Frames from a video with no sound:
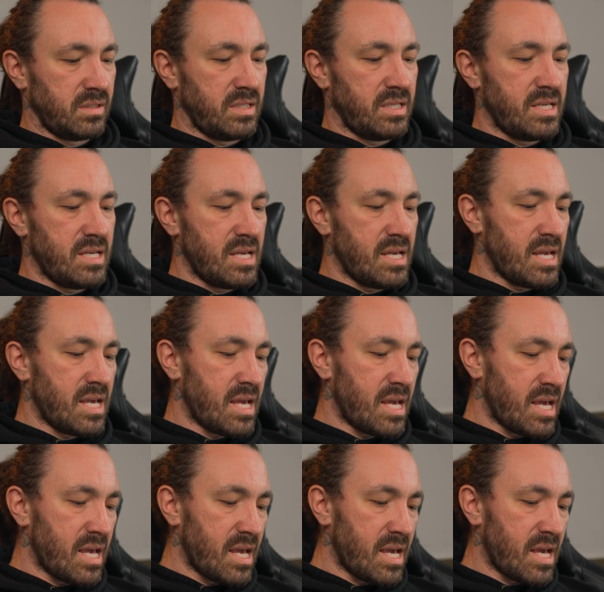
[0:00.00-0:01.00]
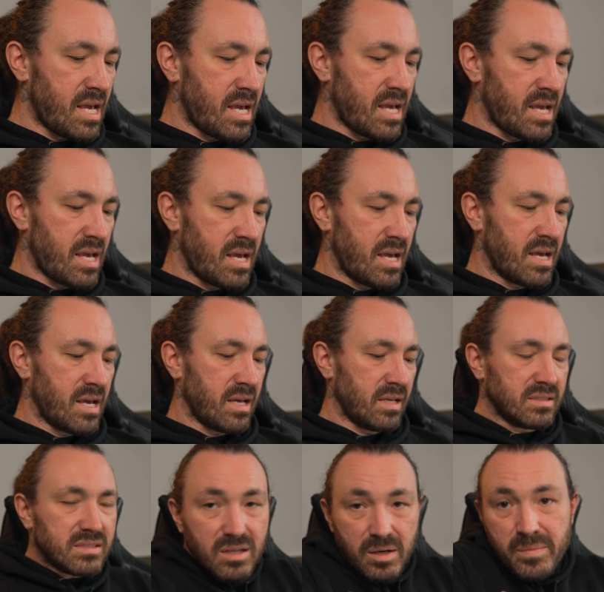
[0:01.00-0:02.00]

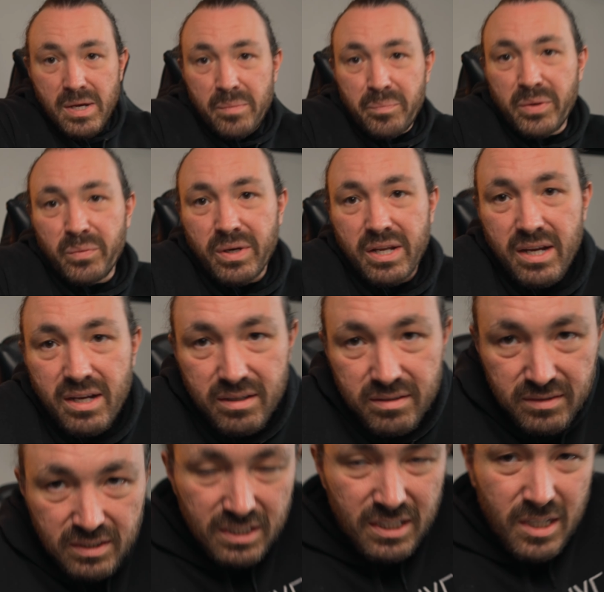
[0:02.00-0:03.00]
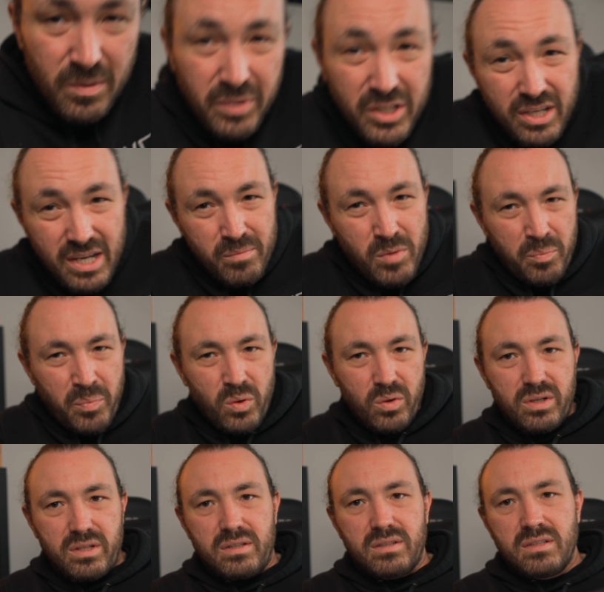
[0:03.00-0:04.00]
Yeah. So I'm happy with that. But you get my
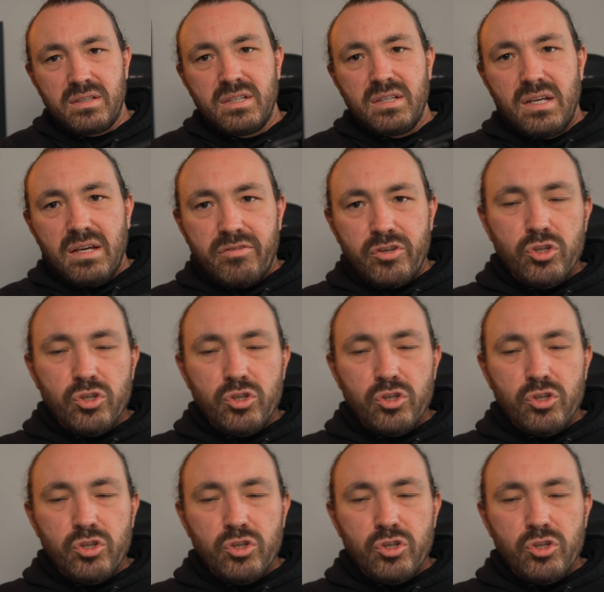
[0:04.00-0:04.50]
point. If